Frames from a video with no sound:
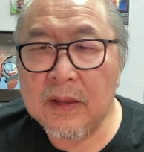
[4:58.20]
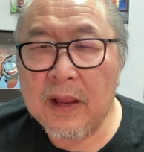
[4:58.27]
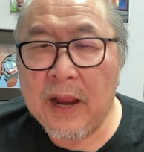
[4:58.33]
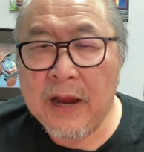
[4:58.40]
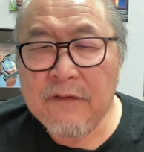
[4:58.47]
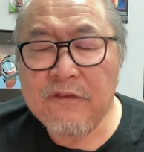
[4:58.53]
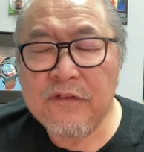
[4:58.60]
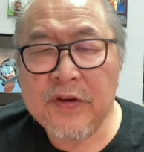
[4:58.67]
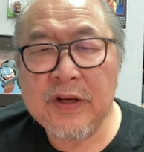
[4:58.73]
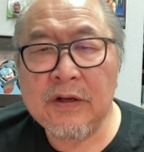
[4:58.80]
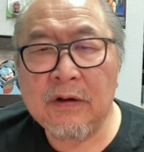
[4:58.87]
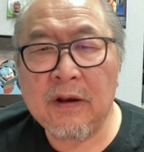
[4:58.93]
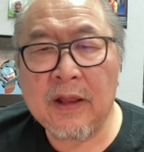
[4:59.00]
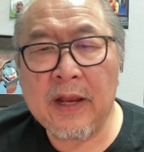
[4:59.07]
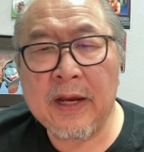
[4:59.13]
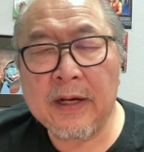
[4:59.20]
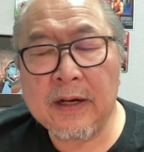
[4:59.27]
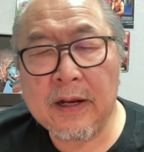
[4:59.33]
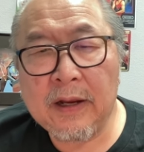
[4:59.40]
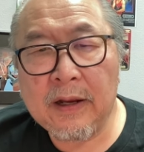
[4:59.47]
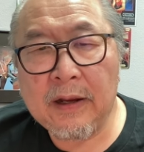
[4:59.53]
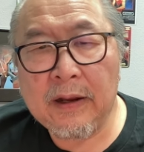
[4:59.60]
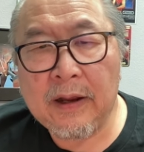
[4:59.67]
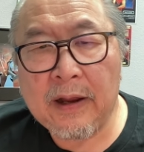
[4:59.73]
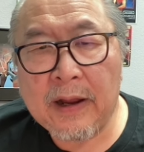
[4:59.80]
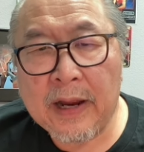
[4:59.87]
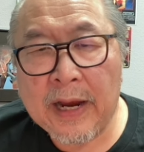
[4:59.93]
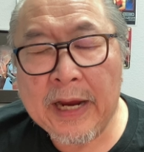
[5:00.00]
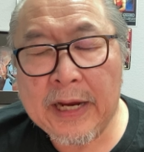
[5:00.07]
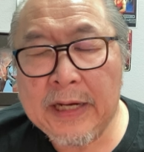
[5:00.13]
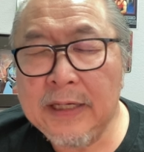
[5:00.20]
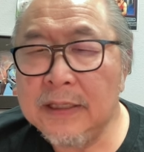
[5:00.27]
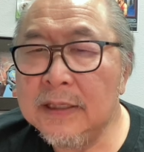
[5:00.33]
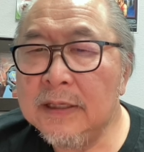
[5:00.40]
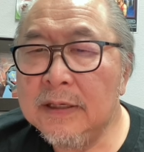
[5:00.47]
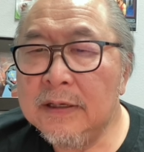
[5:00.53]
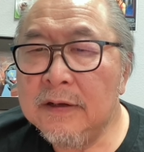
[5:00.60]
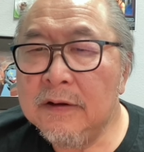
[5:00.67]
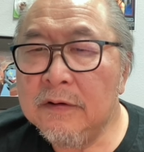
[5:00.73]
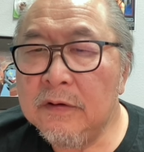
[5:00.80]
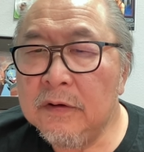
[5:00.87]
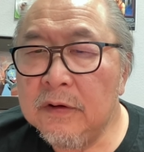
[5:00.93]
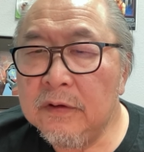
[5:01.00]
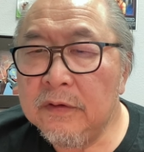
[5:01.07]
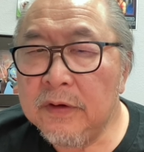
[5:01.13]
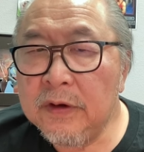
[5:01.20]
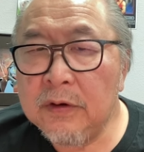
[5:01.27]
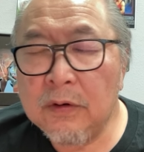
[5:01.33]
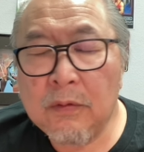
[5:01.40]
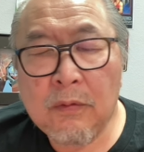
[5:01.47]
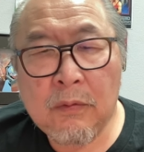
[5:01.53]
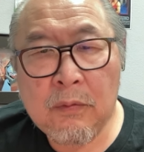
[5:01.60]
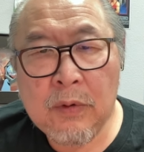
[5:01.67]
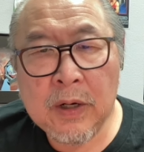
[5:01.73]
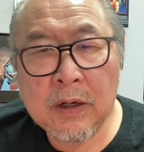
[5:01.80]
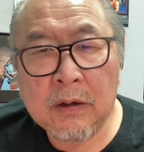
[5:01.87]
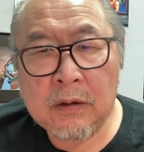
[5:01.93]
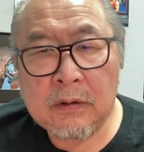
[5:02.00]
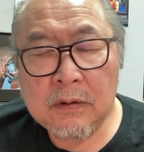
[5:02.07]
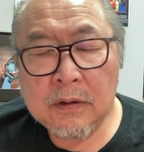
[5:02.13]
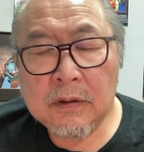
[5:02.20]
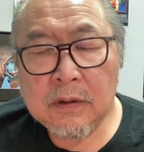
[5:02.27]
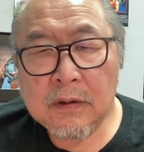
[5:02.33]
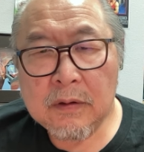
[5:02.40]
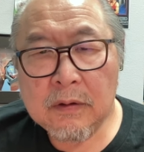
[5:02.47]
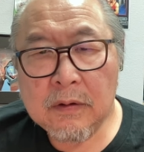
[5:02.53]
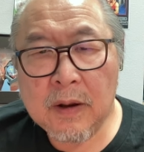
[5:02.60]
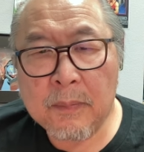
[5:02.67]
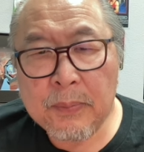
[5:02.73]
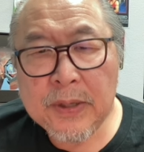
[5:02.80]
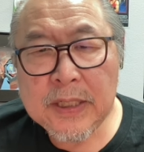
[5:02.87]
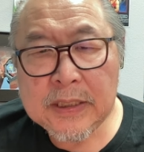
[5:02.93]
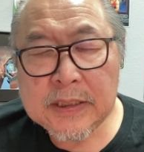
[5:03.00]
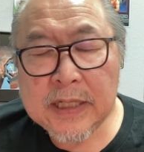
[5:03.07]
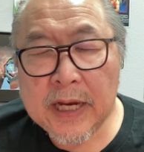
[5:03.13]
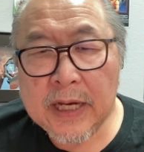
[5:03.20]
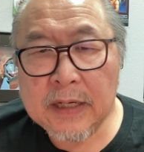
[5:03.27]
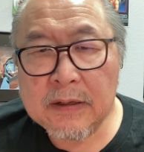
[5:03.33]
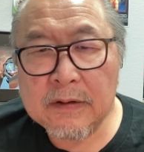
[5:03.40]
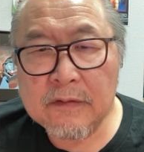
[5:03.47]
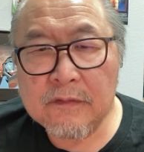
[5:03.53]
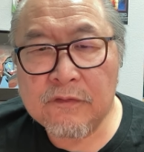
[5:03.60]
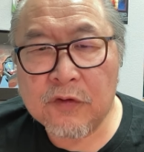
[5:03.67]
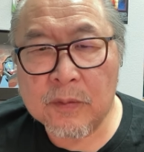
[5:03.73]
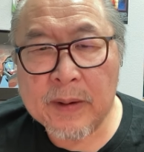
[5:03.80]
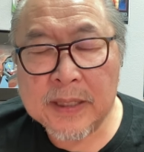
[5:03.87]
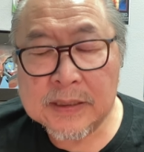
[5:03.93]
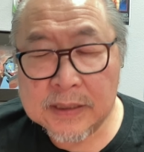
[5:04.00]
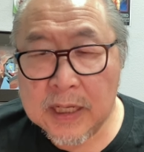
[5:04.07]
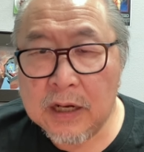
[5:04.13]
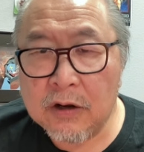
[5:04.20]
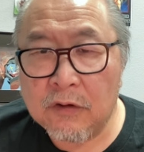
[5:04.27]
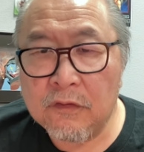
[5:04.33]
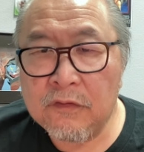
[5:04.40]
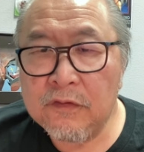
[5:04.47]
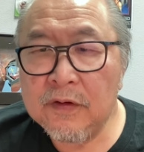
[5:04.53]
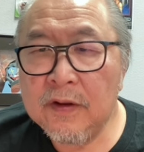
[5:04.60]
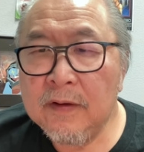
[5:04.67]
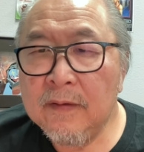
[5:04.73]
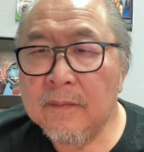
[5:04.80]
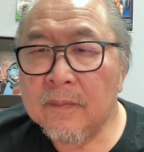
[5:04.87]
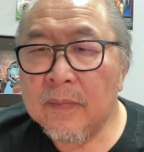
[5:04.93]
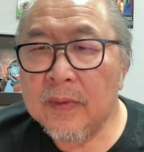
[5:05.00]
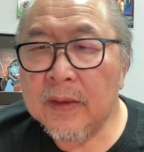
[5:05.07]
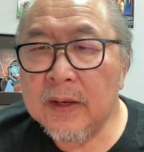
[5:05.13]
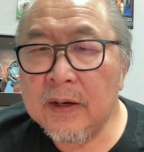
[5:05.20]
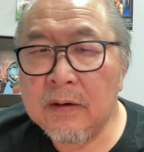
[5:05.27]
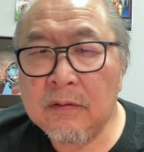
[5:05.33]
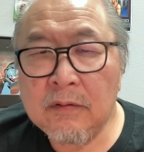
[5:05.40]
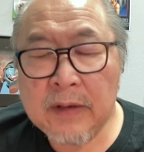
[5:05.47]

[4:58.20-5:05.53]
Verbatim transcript: I feel like I, you know, will appreciate for myself, you know,